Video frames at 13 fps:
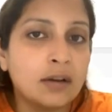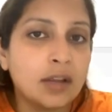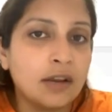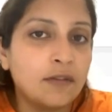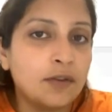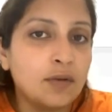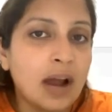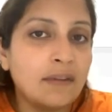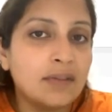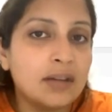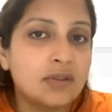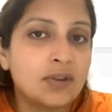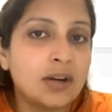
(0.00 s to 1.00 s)
If you have
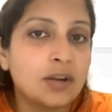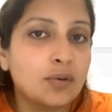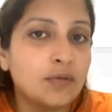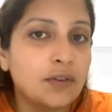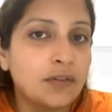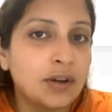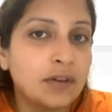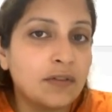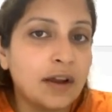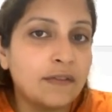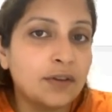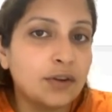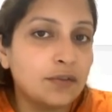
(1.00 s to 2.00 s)
the string
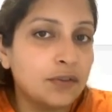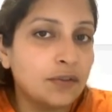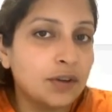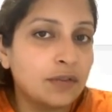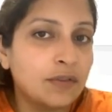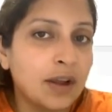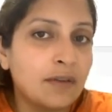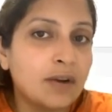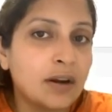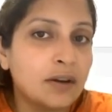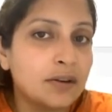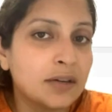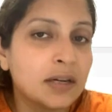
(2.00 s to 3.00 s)
255, 255,
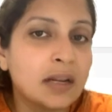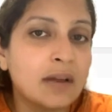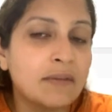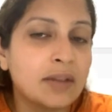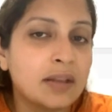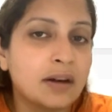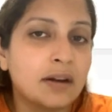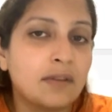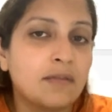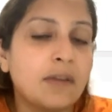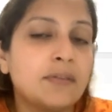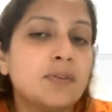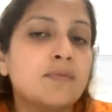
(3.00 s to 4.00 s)
111,
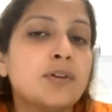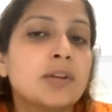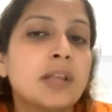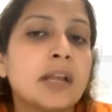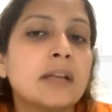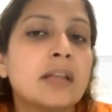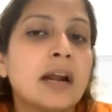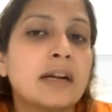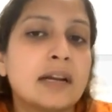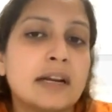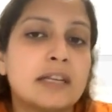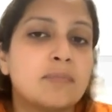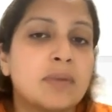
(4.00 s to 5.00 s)
35, you would think that
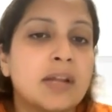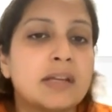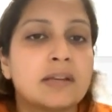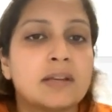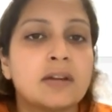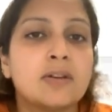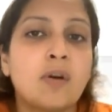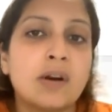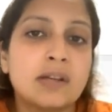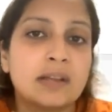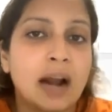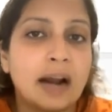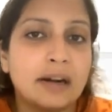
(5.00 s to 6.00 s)
let's place the
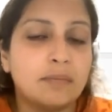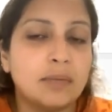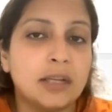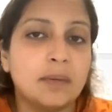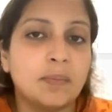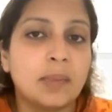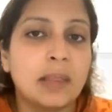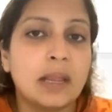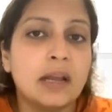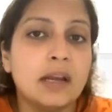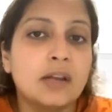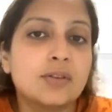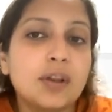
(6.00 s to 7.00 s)
dots randomly.
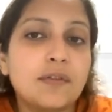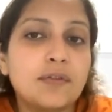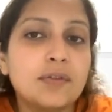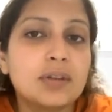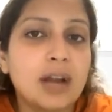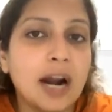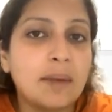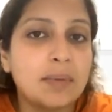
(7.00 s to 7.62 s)
So if you start